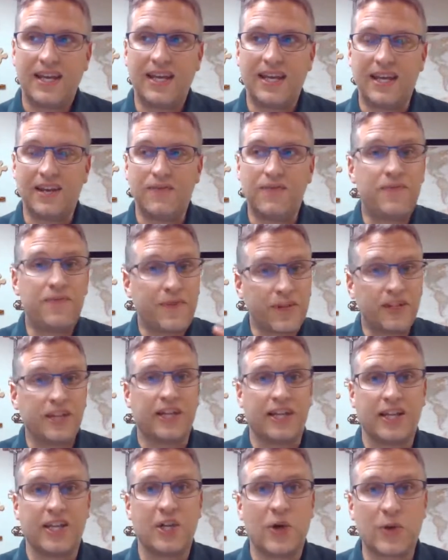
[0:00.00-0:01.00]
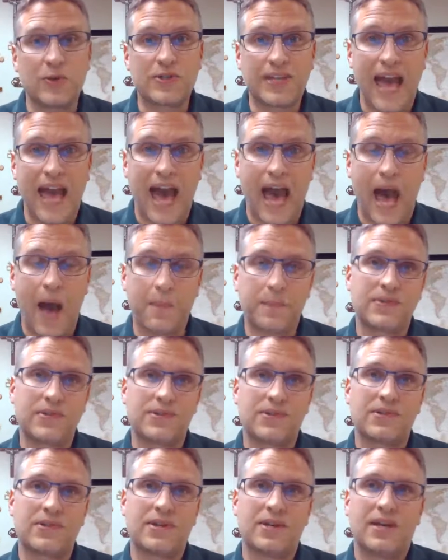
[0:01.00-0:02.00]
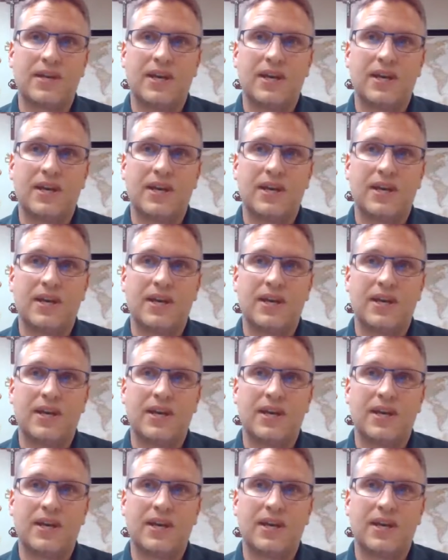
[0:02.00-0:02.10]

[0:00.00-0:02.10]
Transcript: in filling in those gaps.